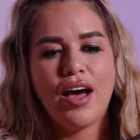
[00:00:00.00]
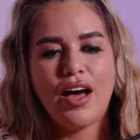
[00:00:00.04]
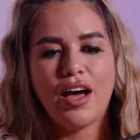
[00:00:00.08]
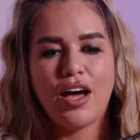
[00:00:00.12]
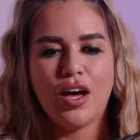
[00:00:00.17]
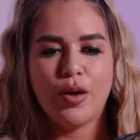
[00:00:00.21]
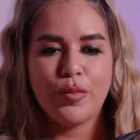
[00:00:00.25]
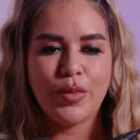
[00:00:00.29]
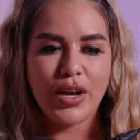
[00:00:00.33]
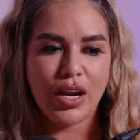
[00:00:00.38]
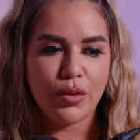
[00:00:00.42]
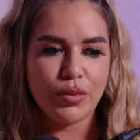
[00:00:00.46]

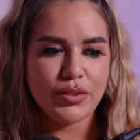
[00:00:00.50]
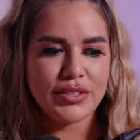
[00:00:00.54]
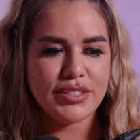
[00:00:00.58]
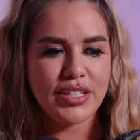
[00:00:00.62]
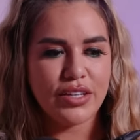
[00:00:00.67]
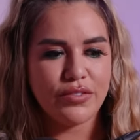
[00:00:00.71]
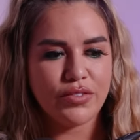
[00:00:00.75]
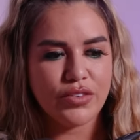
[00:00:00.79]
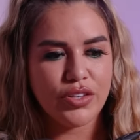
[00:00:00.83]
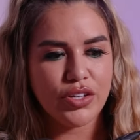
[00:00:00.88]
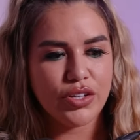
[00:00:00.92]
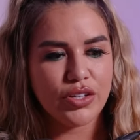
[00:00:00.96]
Um, and I would
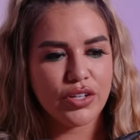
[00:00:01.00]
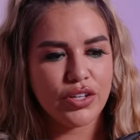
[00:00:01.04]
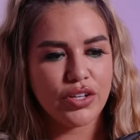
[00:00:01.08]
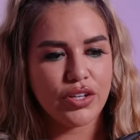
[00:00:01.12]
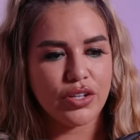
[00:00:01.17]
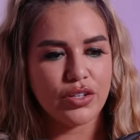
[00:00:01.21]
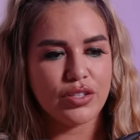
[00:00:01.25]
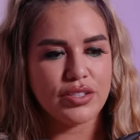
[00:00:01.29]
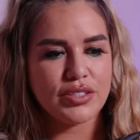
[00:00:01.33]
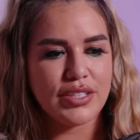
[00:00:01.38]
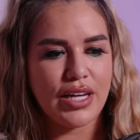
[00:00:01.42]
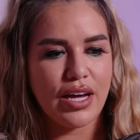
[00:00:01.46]
say for the
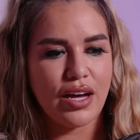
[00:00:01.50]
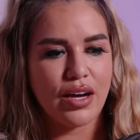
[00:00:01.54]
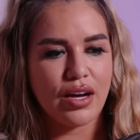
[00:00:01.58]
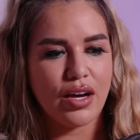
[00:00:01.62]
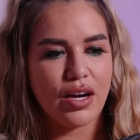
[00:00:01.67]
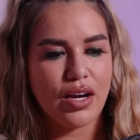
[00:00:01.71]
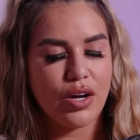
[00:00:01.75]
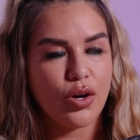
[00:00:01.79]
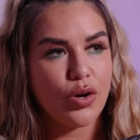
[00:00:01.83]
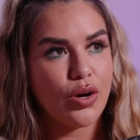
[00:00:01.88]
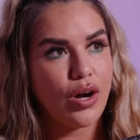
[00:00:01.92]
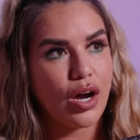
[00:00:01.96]
girls that
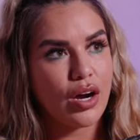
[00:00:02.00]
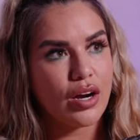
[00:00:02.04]
are,